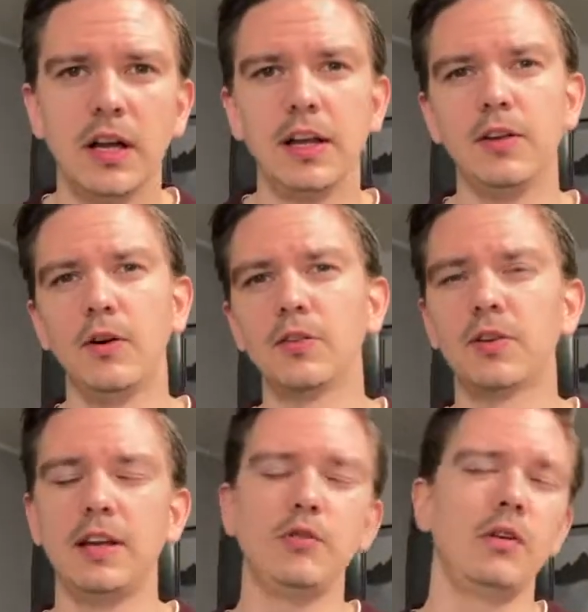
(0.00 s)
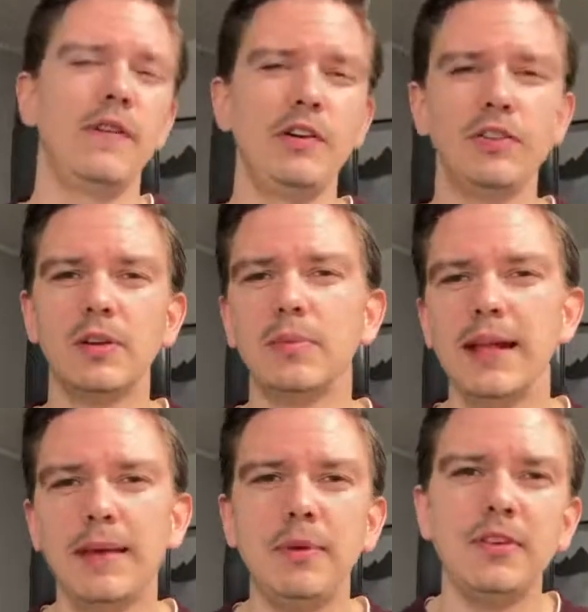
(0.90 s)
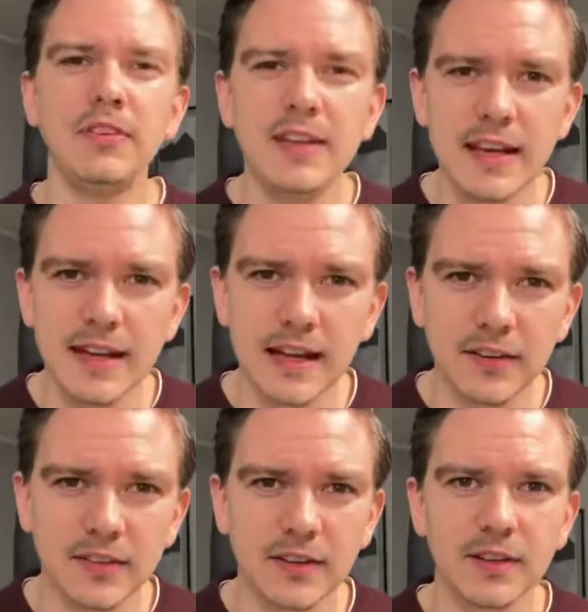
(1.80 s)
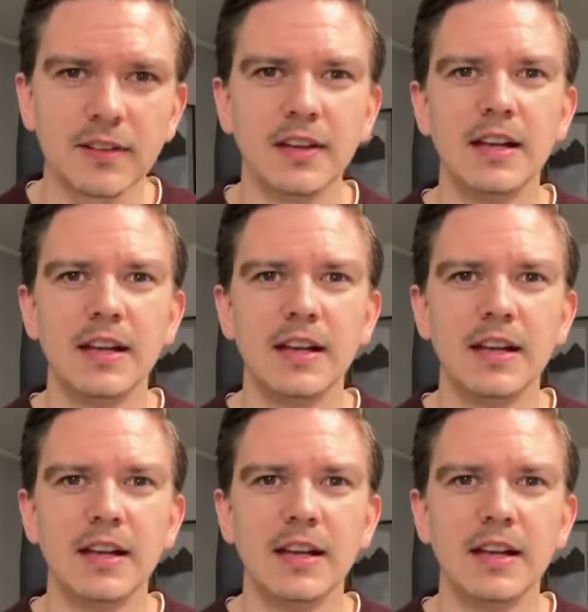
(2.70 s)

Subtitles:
You also can do a very simple ABC analysis,